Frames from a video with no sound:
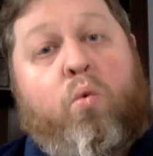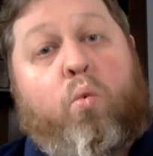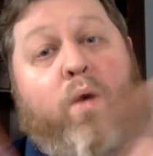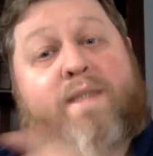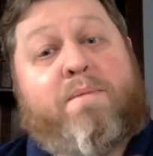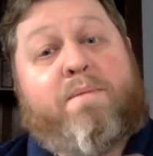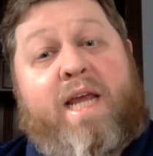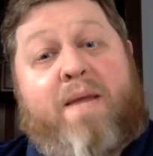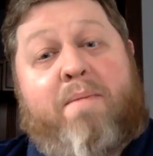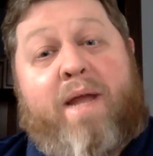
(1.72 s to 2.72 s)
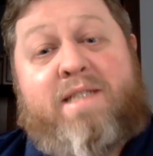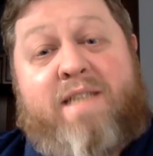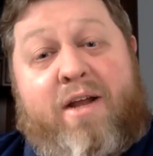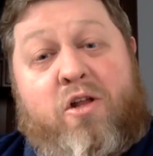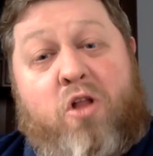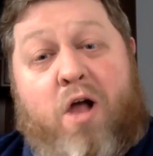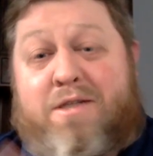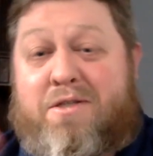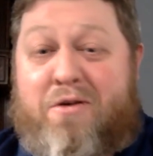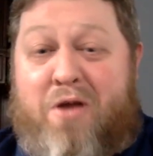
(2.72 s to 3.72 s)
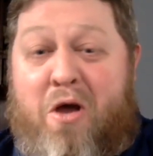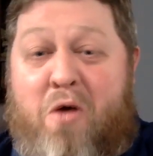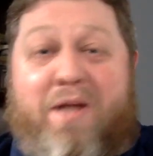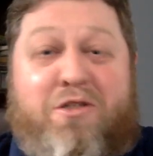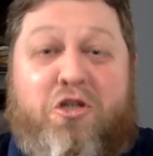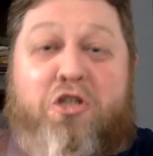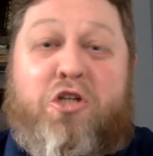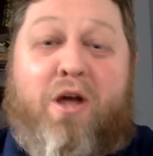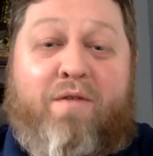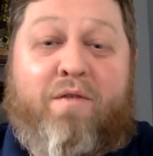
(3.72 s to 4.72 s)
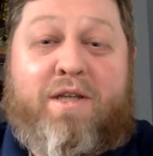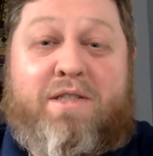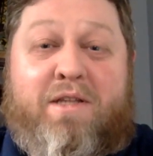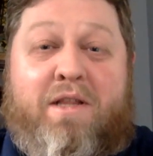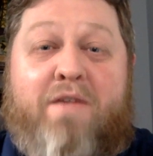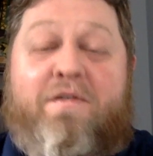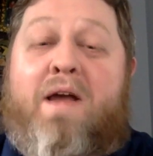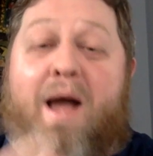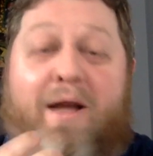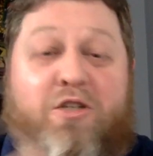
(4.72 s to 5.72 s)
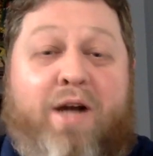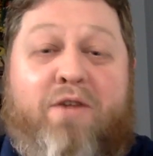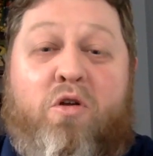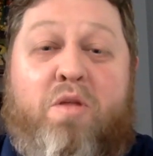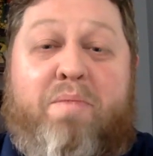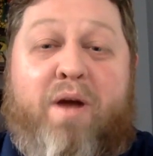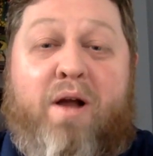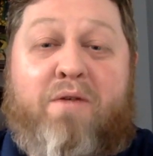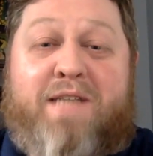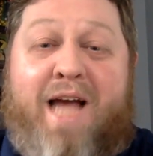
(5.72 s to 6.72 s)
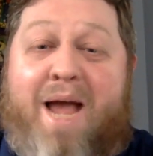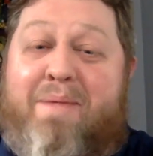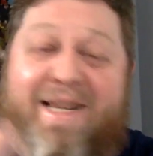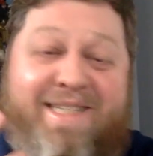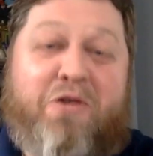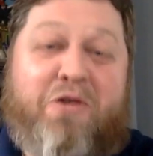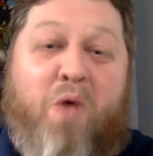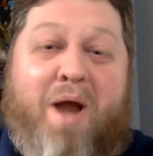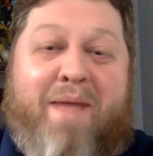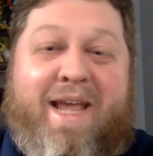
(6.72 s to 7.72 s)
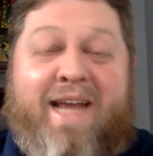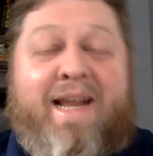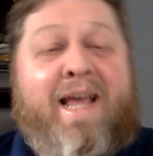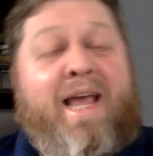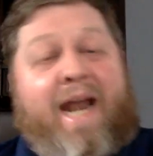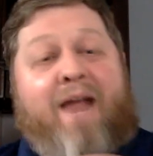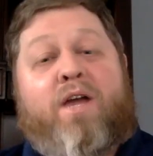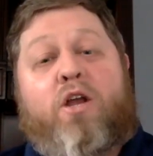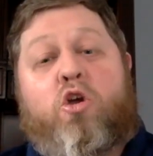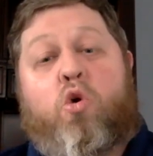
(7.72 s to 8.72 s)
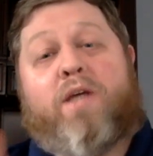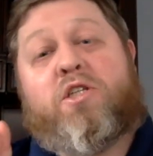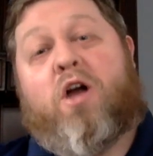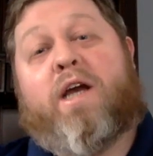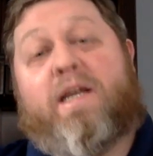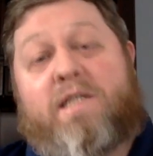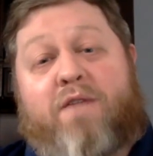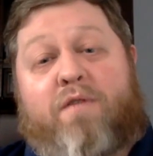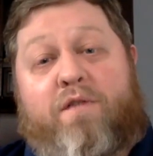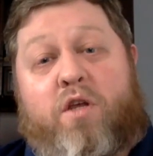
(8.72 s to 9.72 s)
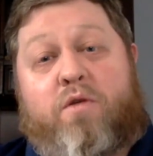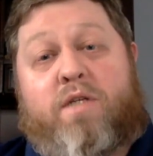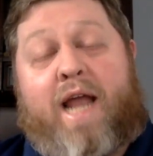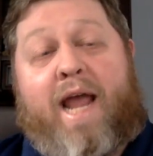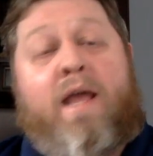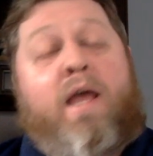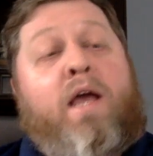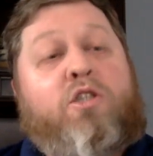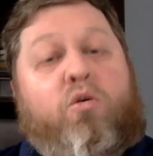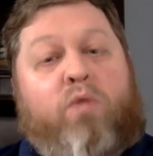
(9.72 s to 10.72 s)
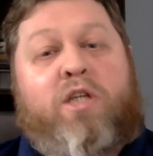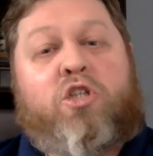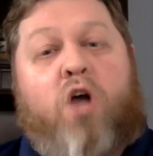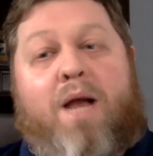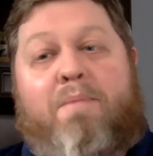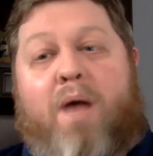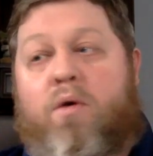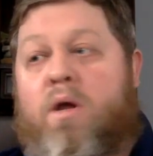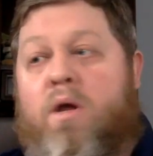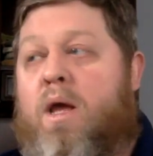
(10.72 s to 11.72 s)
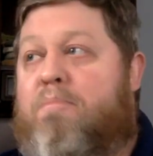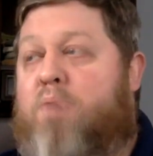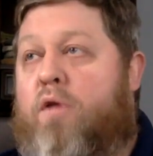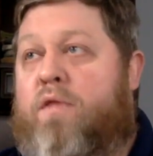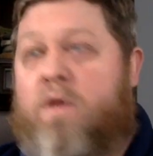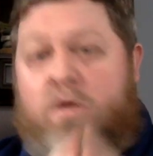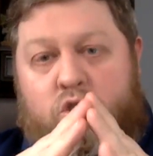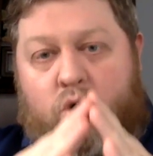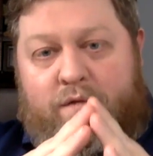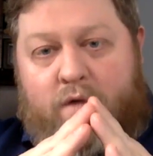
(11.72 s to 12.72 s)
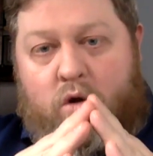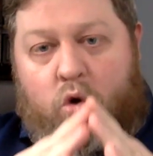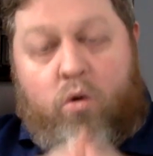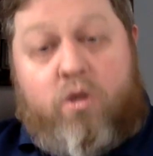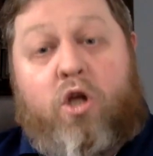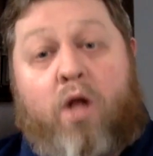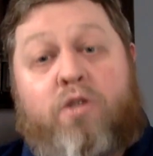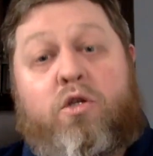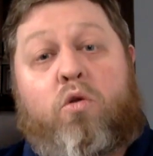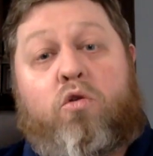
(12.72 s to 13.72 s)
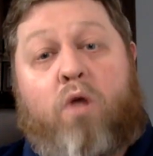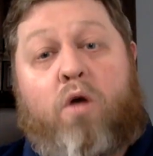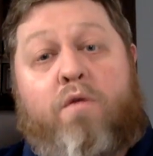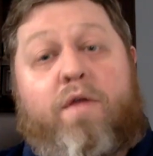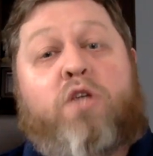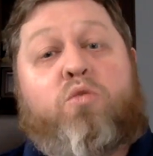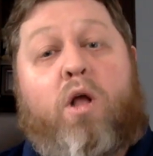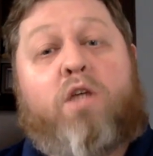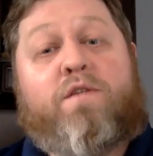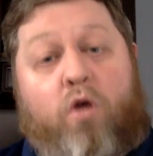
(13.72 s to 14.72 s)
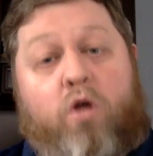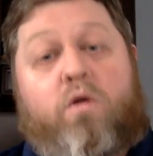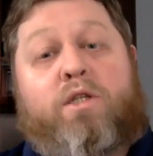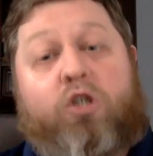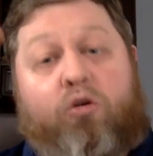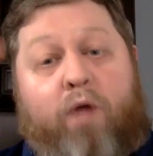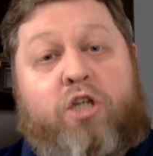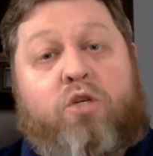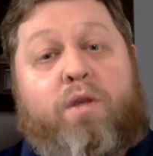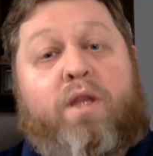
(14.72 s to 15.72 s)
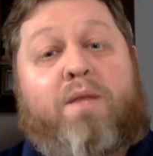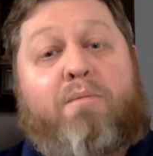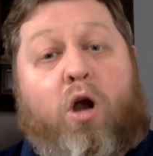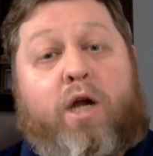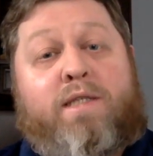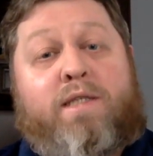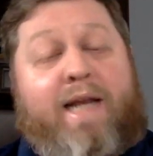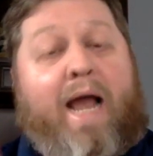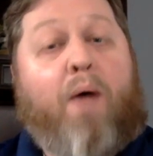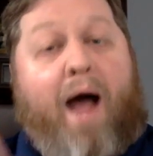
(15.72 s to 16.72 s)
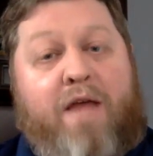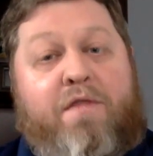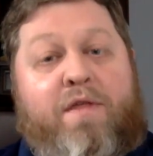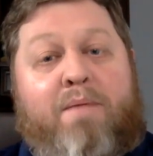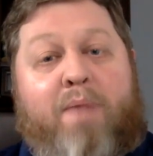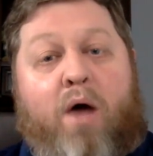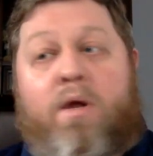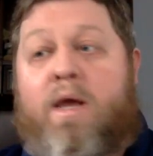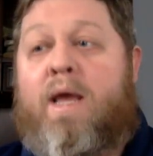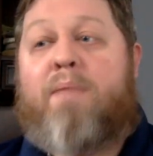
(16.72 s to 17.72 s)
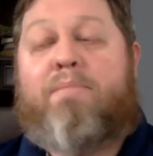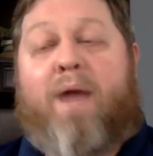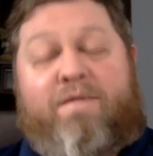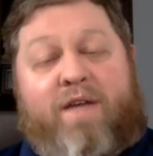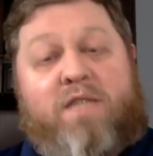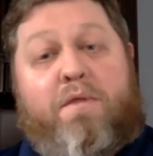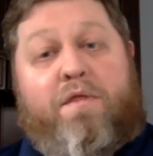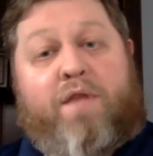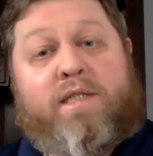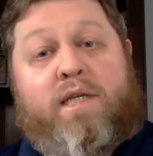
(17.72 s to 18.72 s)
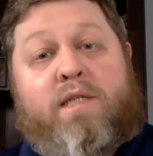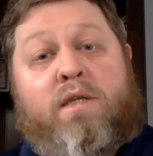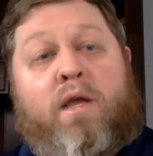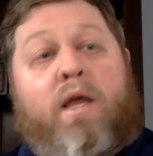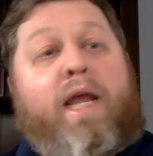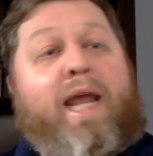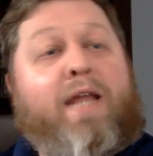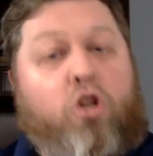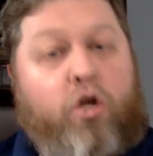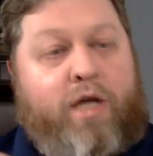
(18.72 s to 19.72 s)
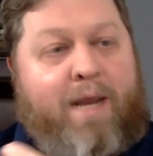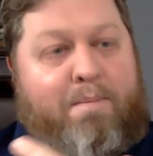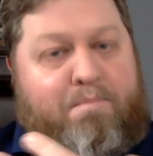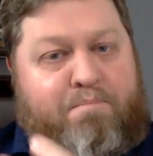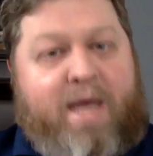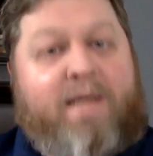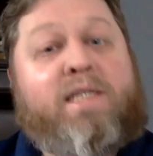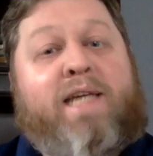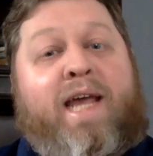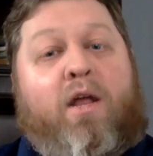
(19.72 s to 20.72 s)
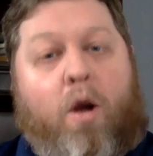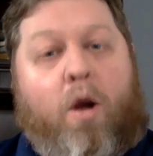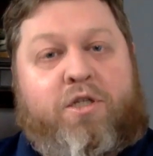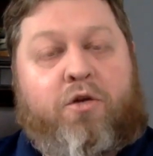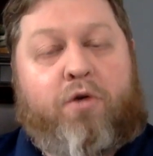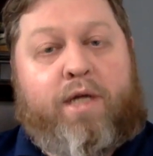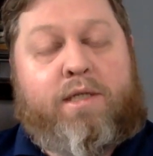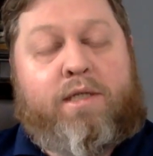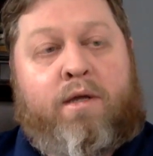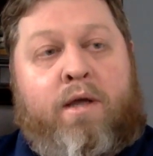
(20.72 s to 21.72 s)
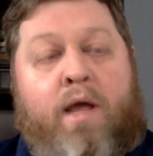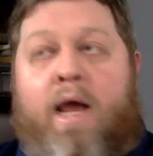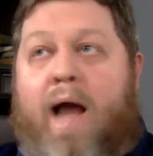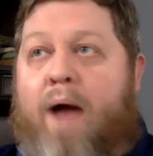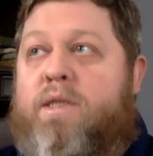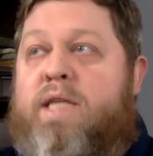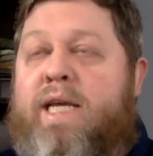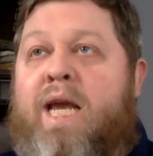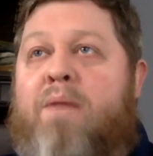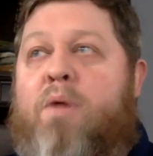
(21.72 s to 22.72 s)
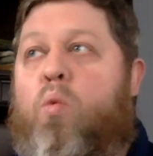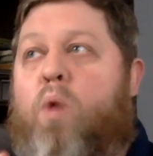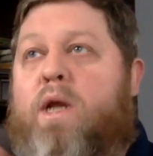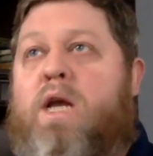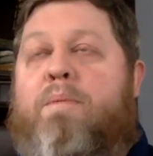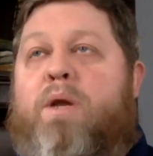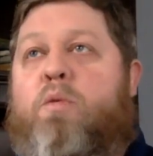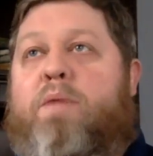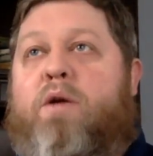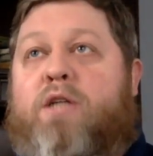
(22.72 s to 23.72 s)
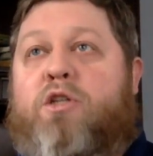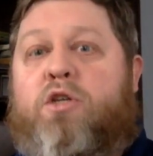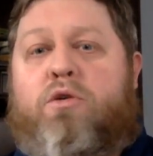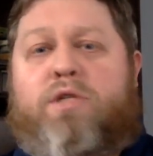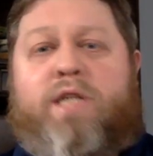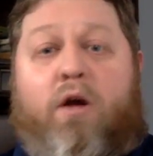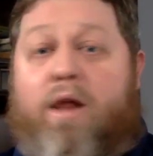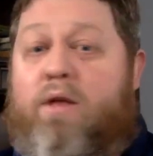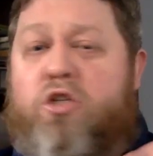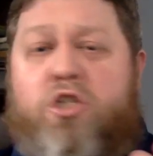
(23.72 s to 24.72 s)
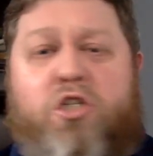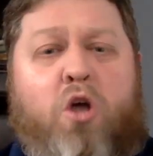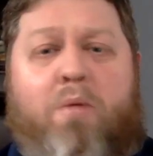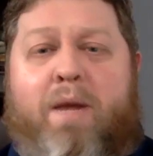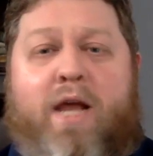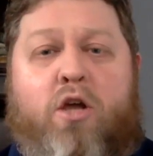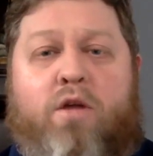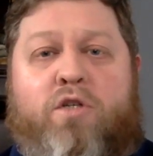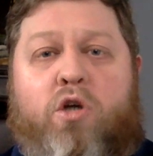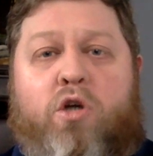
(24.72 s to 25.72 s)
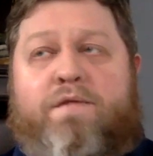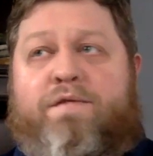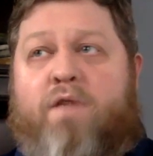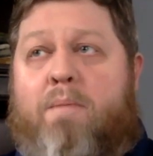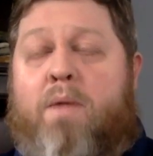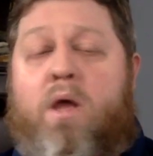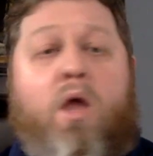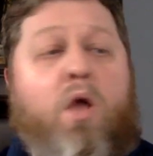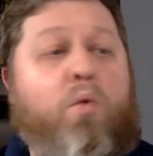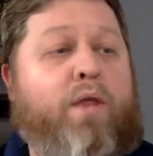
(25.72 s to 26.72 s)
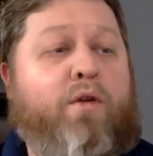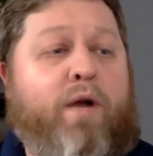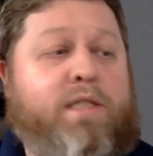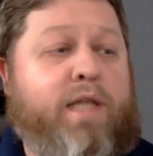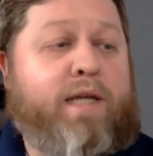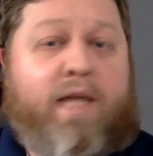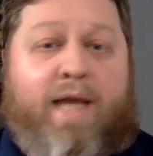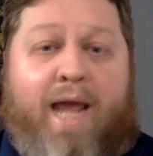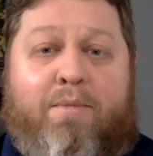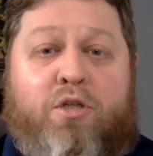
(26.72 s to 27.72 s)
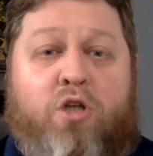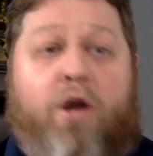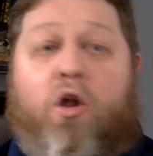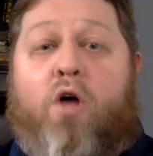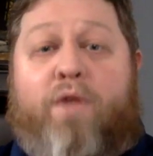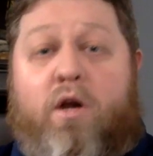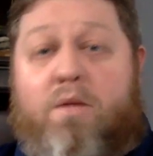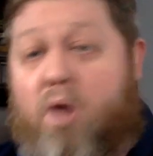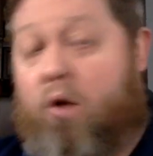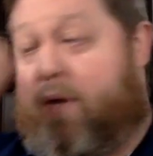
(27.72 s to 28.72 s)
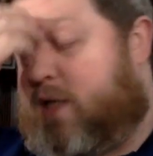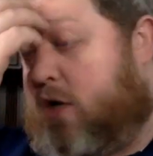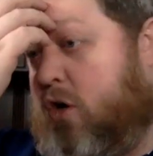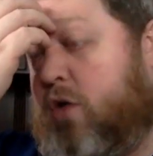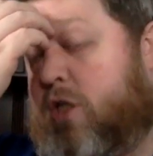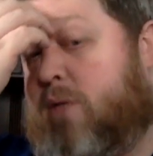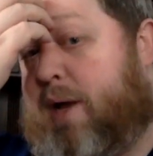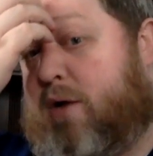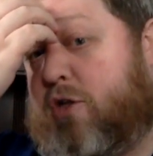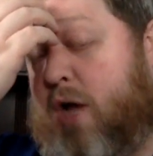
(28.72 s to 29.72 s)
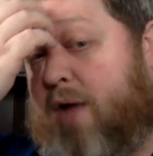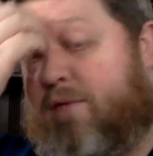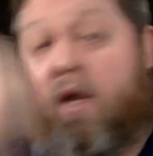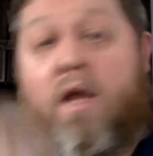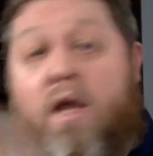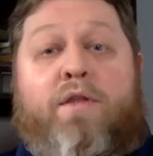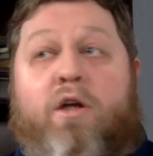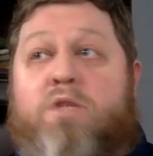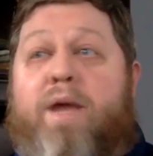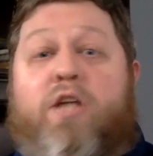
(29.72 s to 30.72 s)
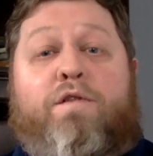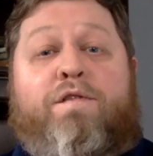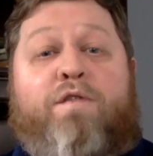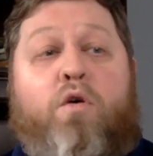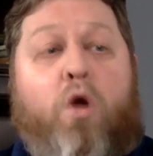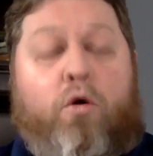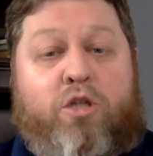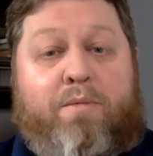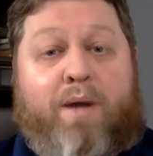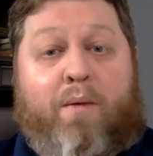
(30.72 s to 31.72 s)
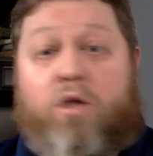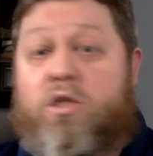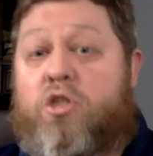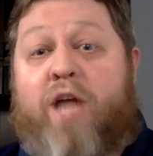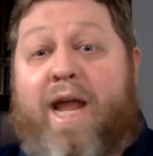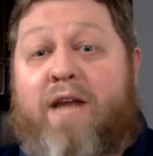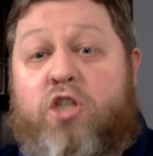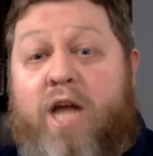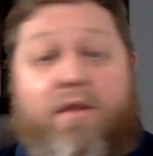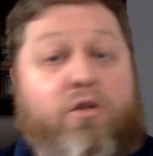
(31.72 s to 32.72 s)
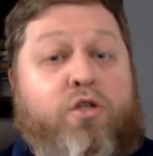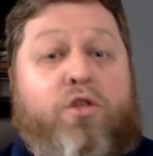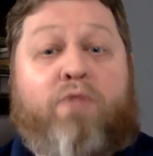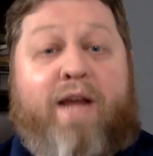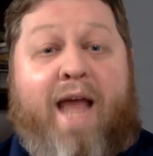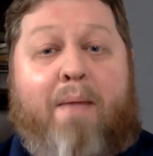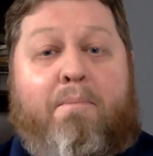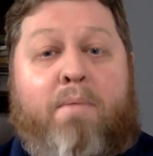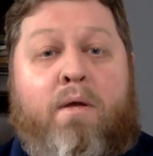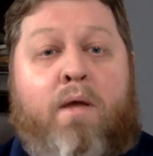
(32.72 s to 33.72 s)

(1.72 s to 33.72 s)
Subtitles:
What's up, team? It's Santa Claus. No, it's just Sean from Invest to Live. I tried to grow the beard out in time, but I didn't quite make it. And I've got a quick stocking stuffer for you today to really talk about both sort of horizontal growth as well as vertical integration within the markets and how I think about my investment thesis in looking at big scale opportunities. I was thinking about what company would be great to use here, and there were so many I could have chosen from, whether it's things like Amazon and all of their components. I could have looked at Microsoft. There's major food ownership networks. There's J&J. There's 3M.